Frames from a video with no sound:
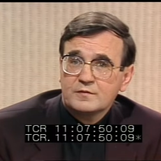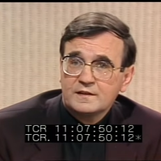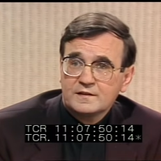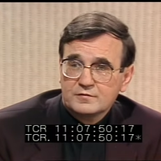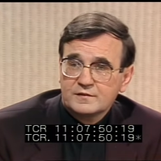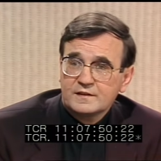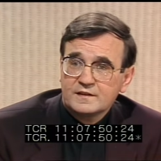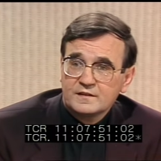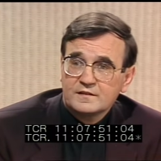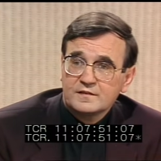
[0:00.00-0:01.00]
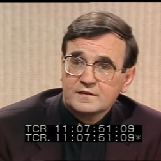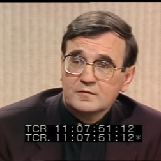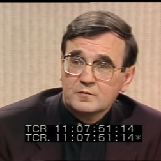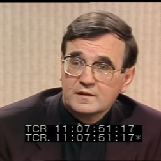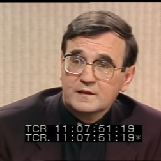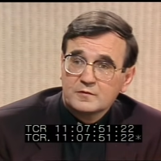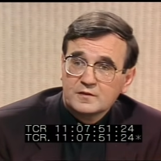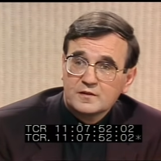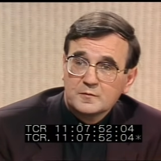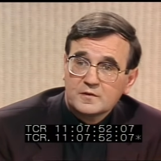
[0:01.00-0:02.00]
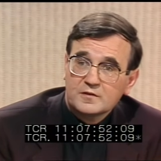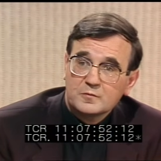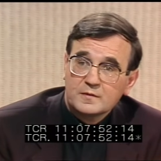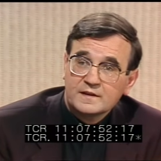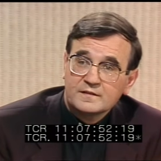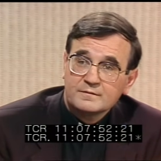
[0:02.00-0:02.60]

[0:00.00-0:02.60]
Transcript: really critiquing it in what I would call a moral way.